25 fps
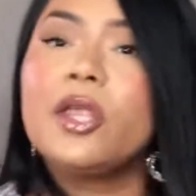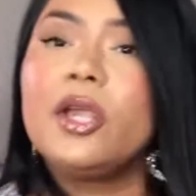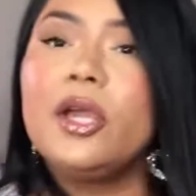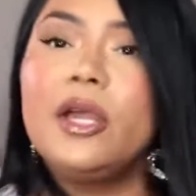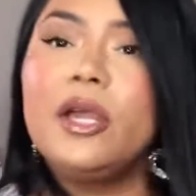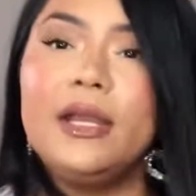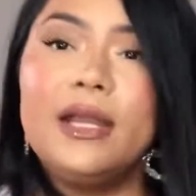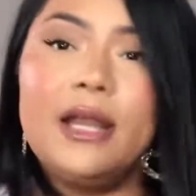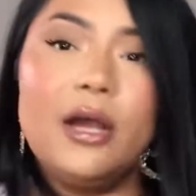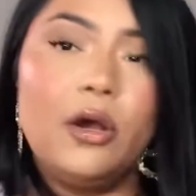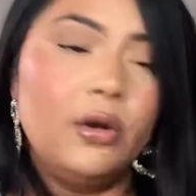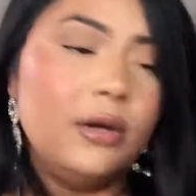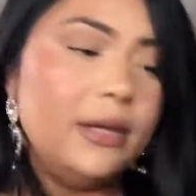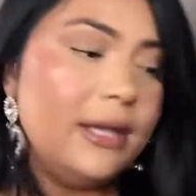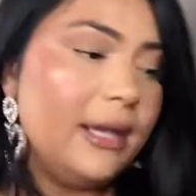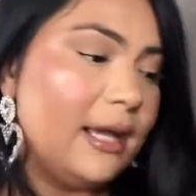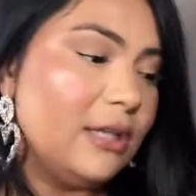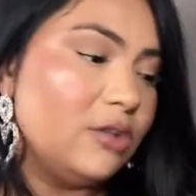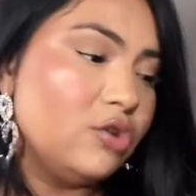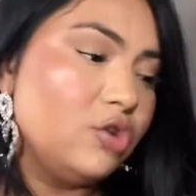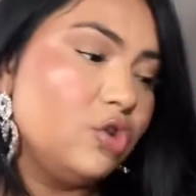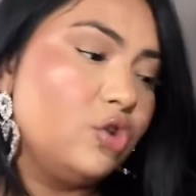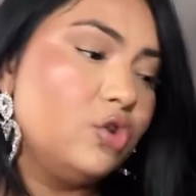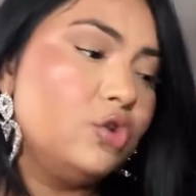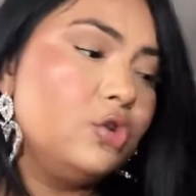And I only
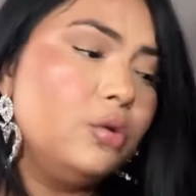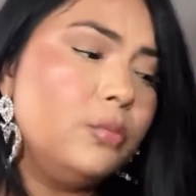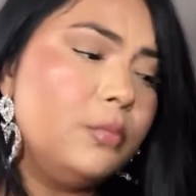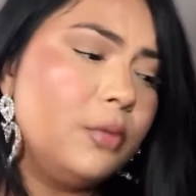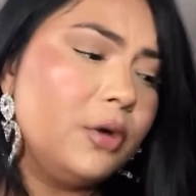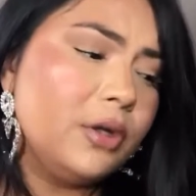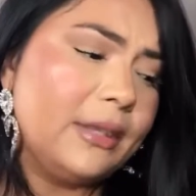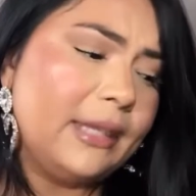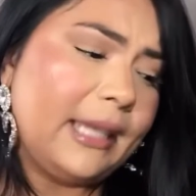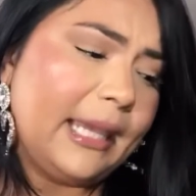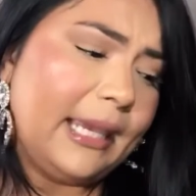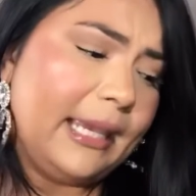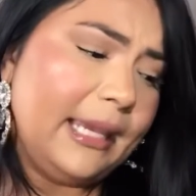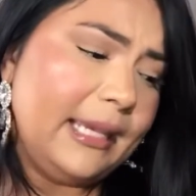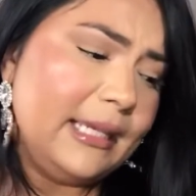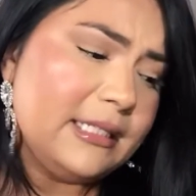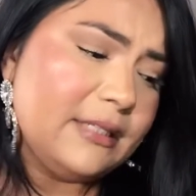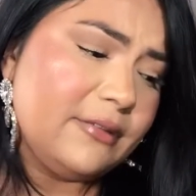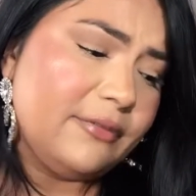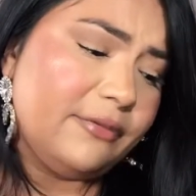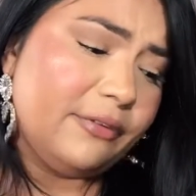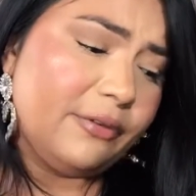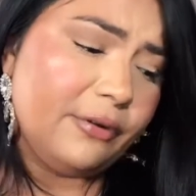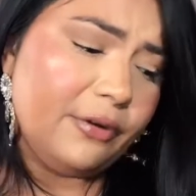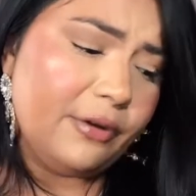had two more things
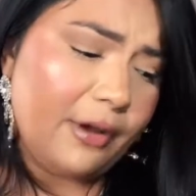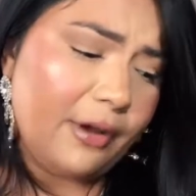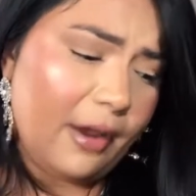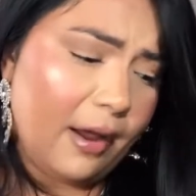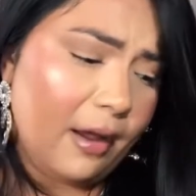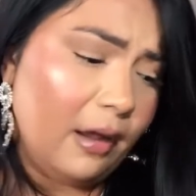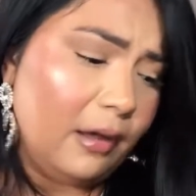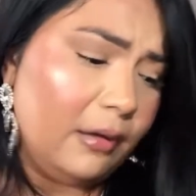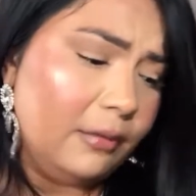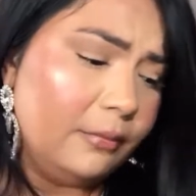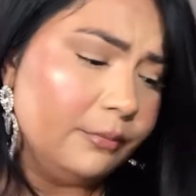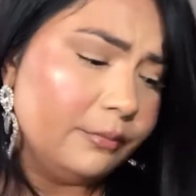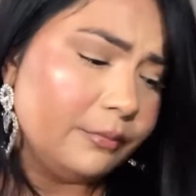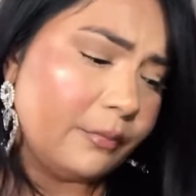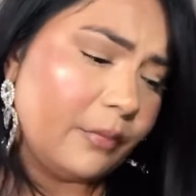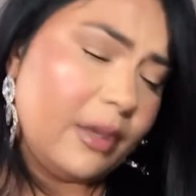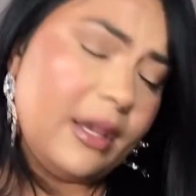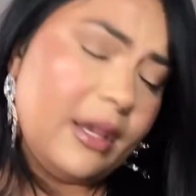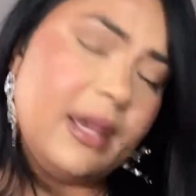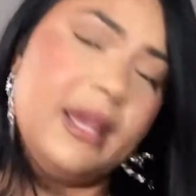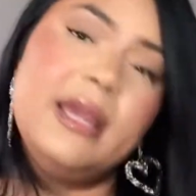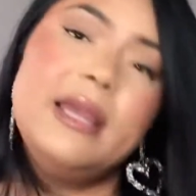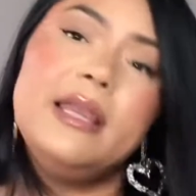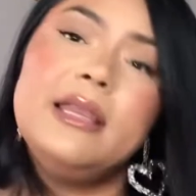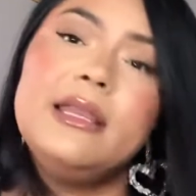for y'all,
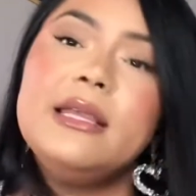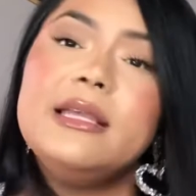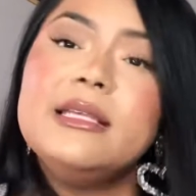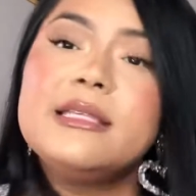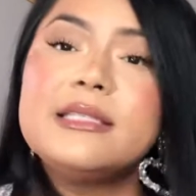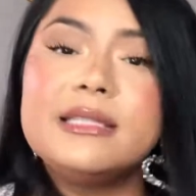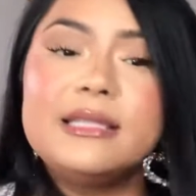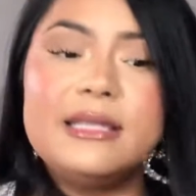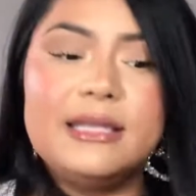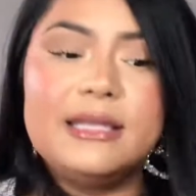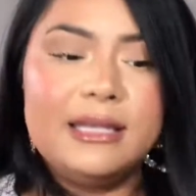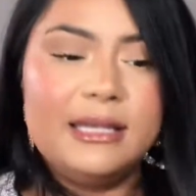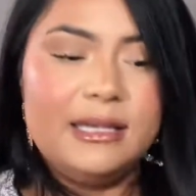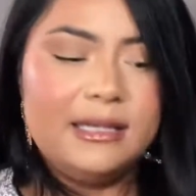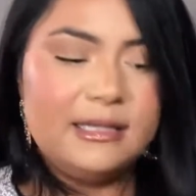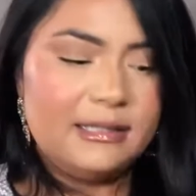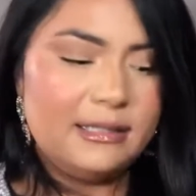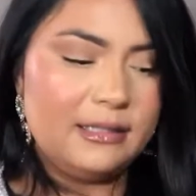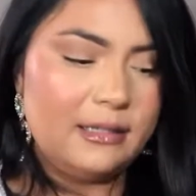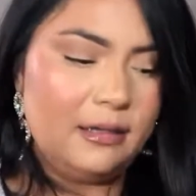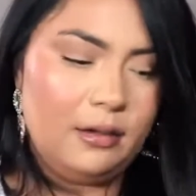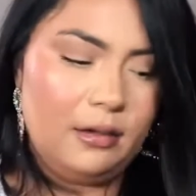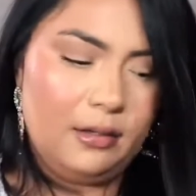and it's this